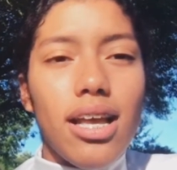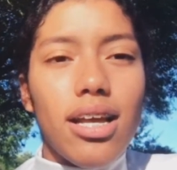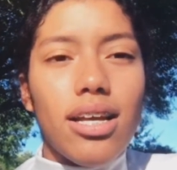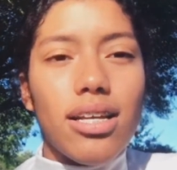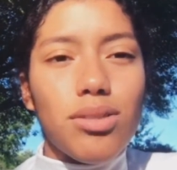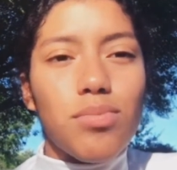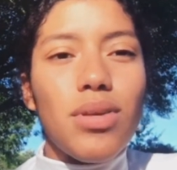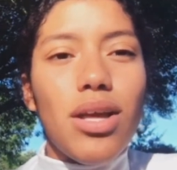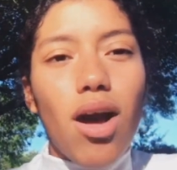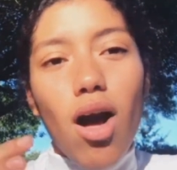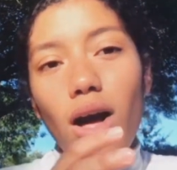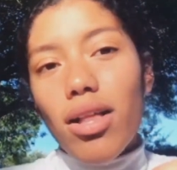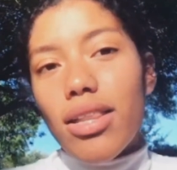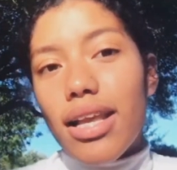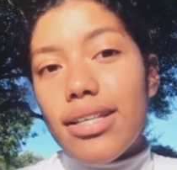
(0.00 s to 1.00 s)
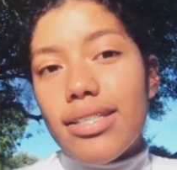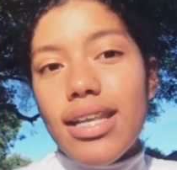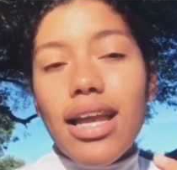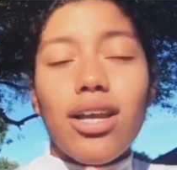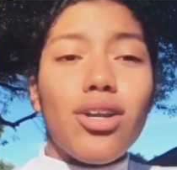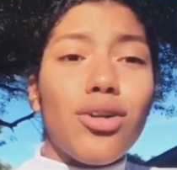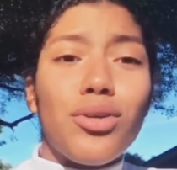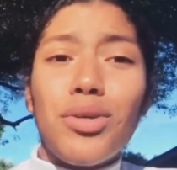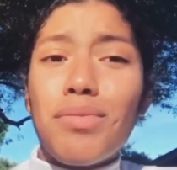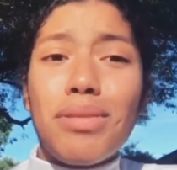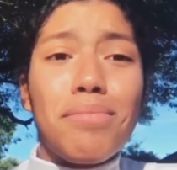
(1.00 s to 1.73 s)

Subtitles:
because we all like stay in our groups,